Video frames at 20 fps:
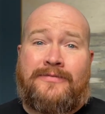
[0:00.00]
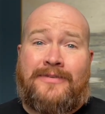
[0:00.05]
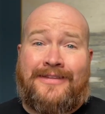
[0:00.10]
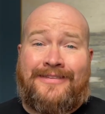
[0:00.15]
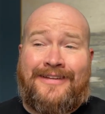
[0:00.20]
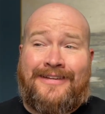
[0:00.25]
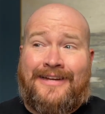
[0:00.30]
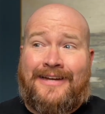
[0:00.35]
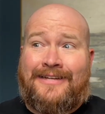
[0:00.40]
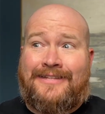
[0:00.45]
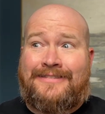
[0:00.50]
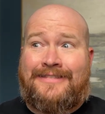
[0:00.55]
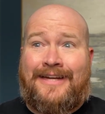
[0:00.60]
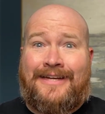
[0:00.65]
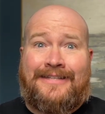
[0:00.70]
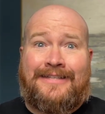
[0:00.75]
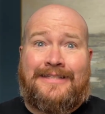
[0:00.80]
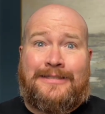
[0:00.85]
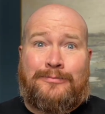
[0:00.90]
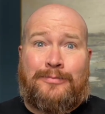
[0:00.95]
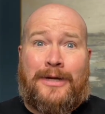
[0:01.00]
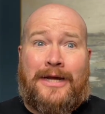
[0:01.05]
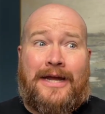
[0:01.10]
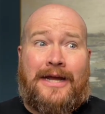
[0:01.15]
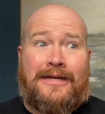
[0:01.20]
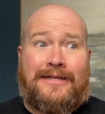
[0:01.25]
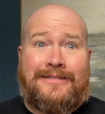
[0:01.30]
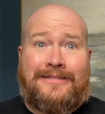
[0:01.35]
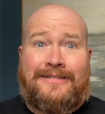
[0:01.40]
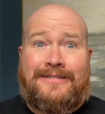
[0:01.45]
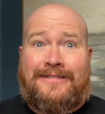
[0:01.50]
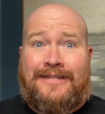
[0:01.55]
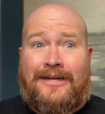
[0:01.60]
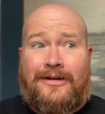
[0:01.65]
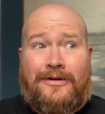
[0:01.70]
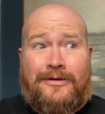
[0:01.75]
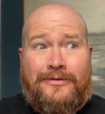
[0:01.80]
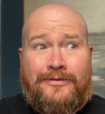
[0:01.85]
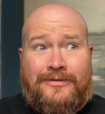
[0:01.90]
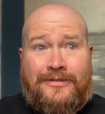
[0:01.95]
I think I can take this bag and
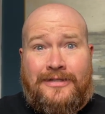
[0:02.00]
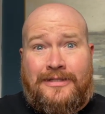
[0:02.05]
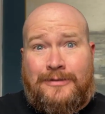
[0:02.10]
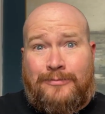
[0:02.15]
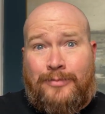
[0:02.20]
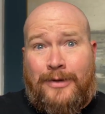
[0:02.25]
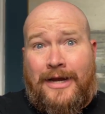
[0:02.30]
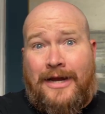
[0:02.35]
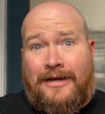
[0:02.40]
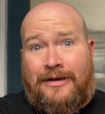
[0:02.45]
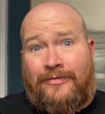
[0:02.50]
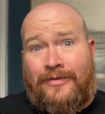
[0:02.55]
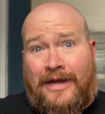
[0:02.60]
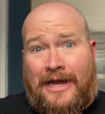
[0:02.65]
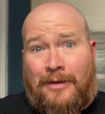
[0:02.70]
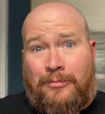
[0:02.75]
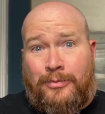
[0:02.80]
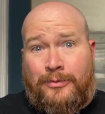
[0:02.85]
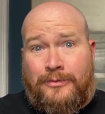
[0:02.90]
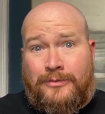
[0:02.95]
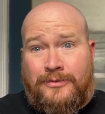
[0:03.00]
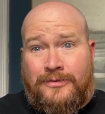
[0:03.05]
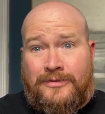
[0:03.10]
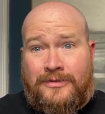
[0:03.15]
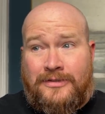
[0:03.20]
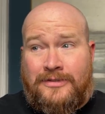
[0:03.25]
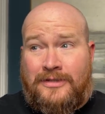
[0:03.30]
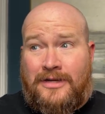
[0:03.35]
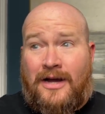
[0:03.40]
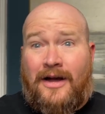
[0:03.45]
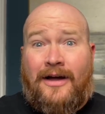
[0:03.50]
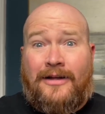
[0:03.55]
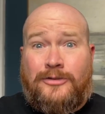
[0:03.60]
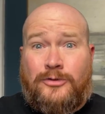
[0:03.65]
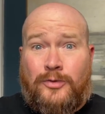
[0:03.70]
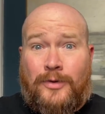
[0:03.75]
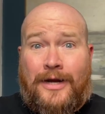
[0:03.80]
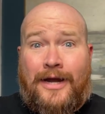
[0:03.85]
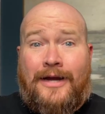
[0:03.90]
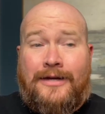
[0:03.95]
sell this bag of apples, this
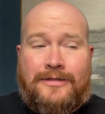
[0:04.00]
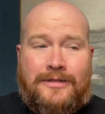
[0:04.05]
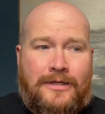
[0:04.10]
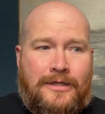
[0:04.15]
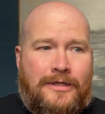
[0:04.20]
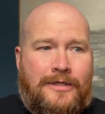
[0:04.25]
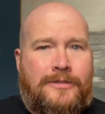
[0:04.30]
contract,